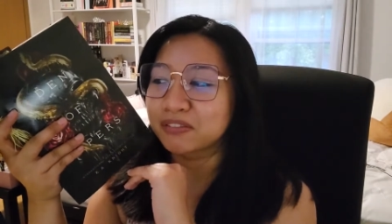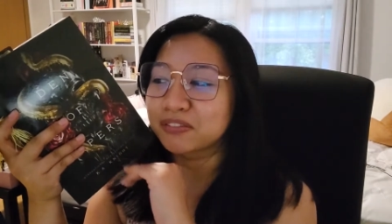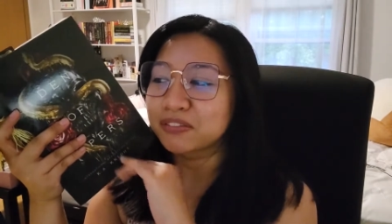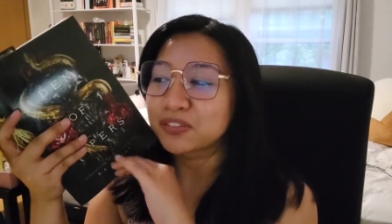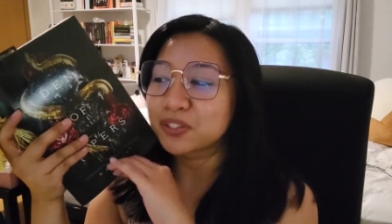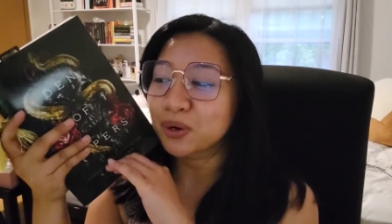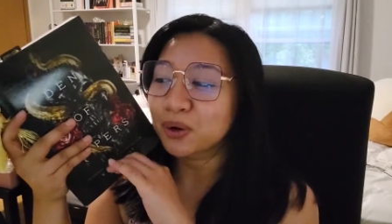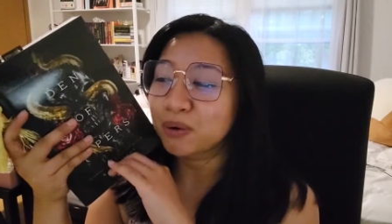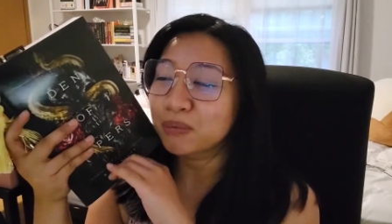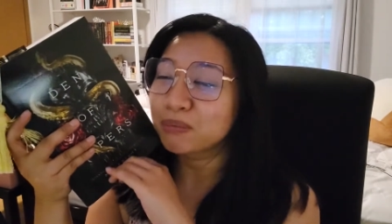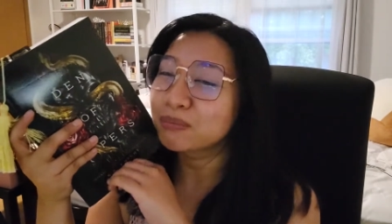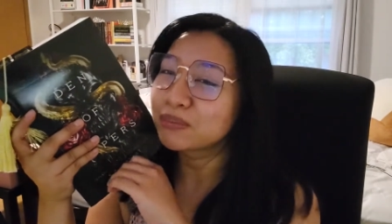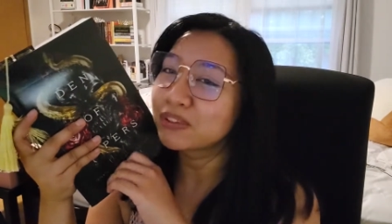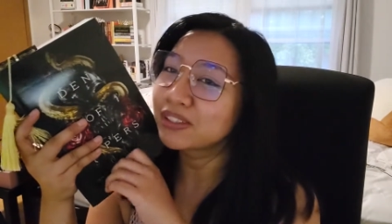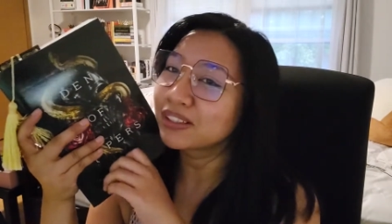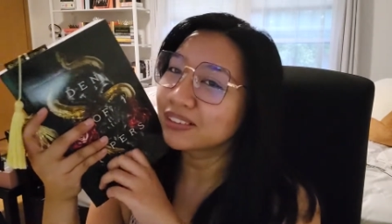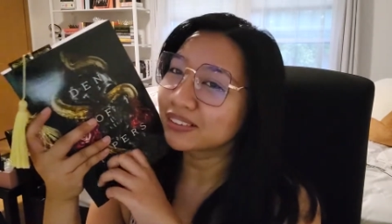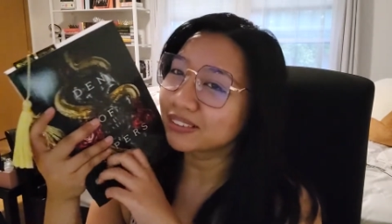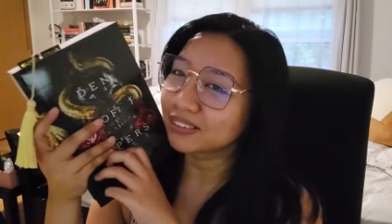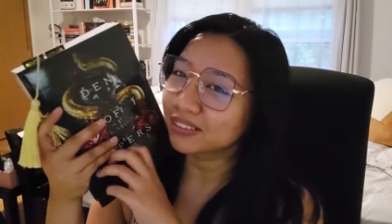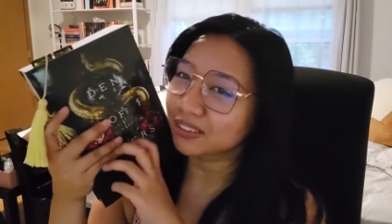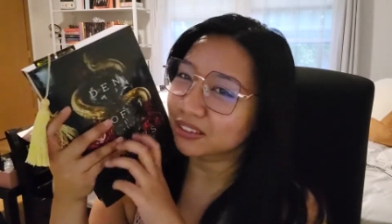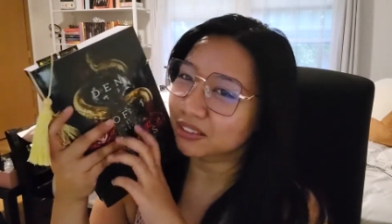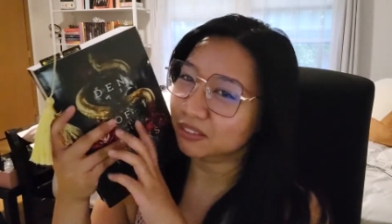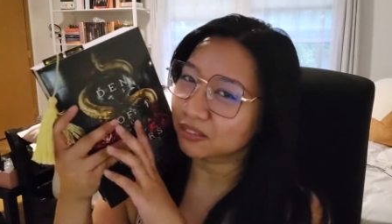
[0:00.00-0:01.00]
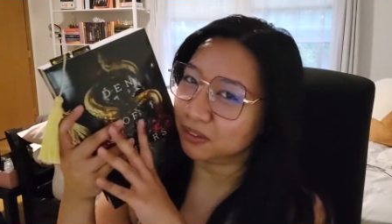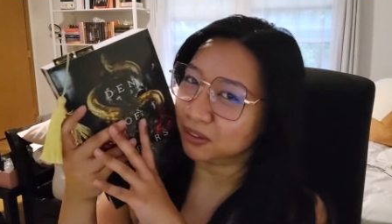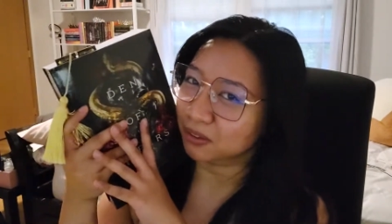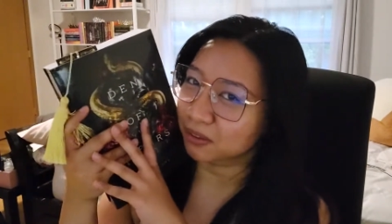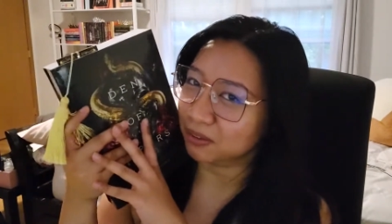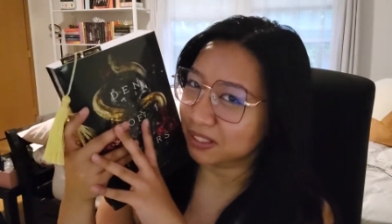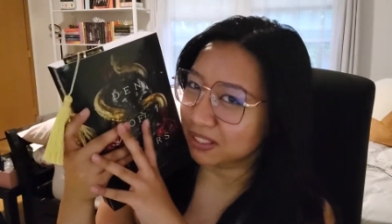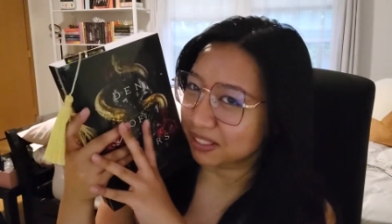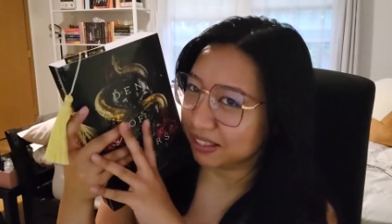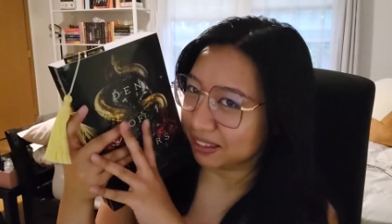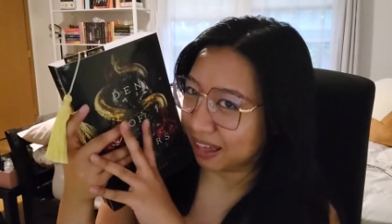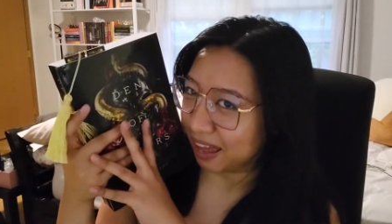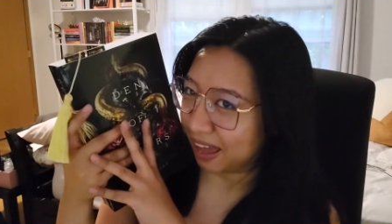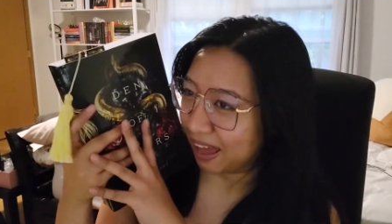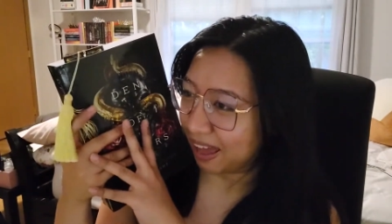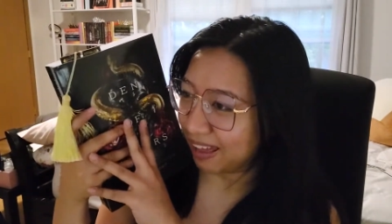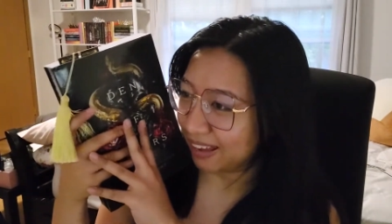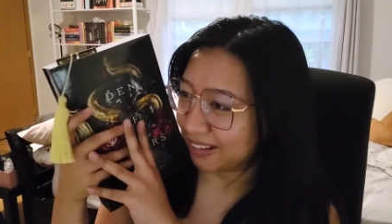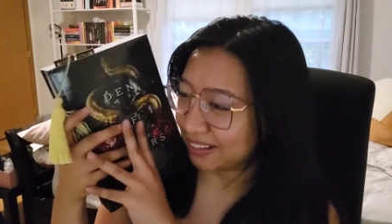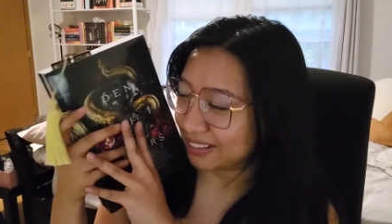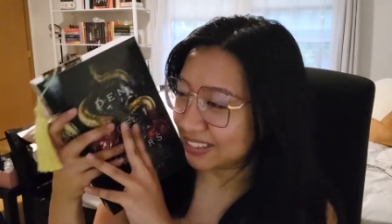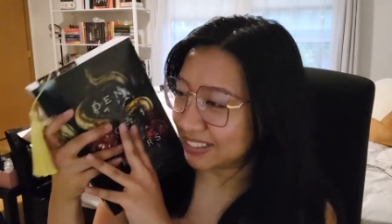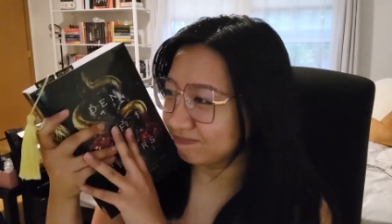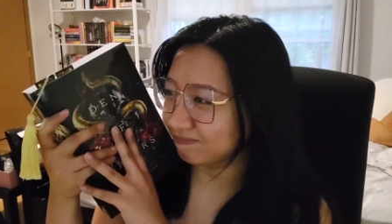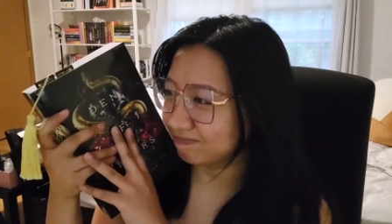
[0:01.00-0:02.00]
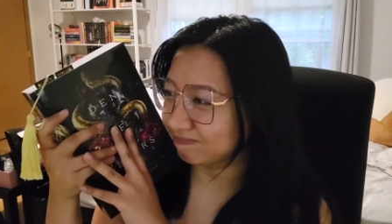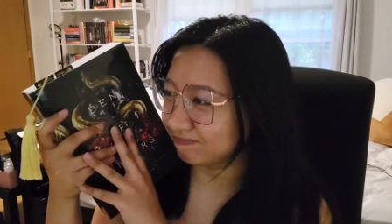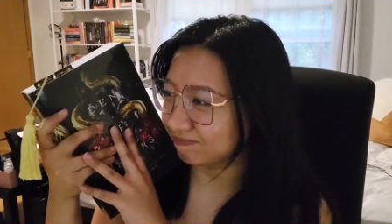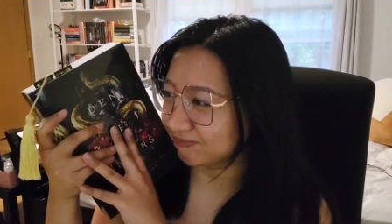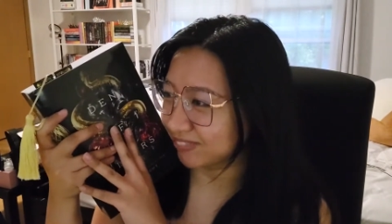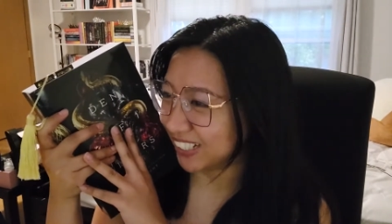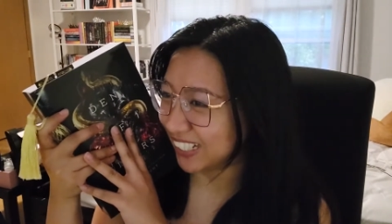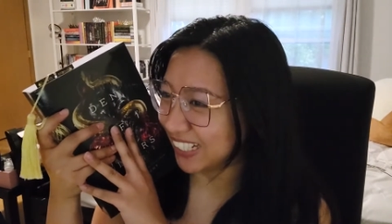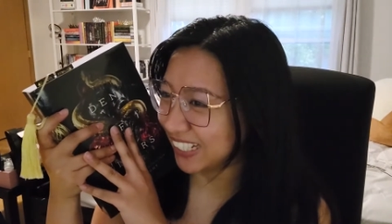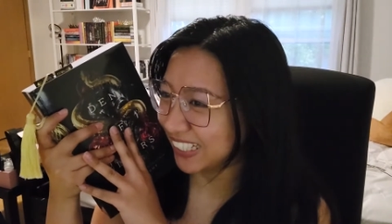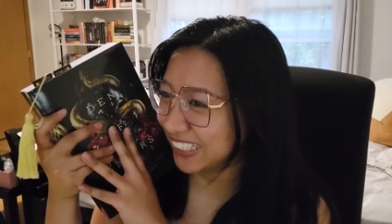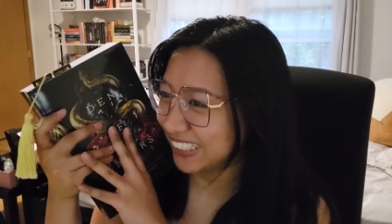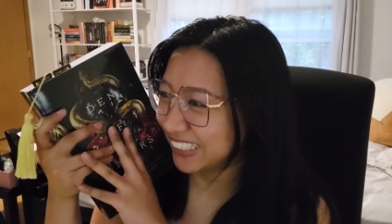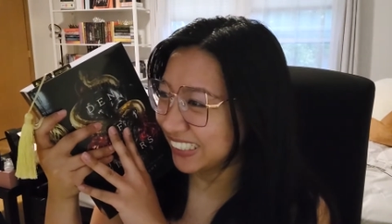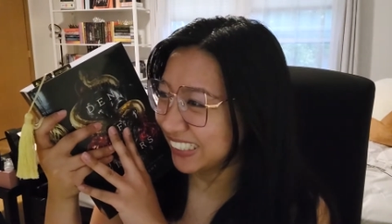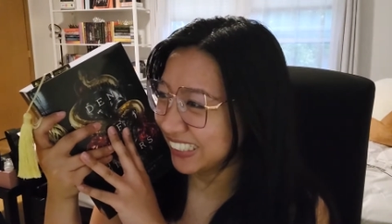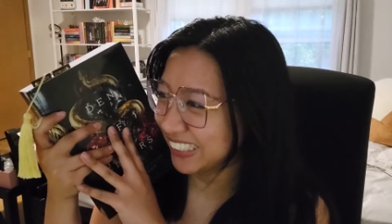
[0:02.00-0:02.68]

So I'm really looking forward to that. Mm.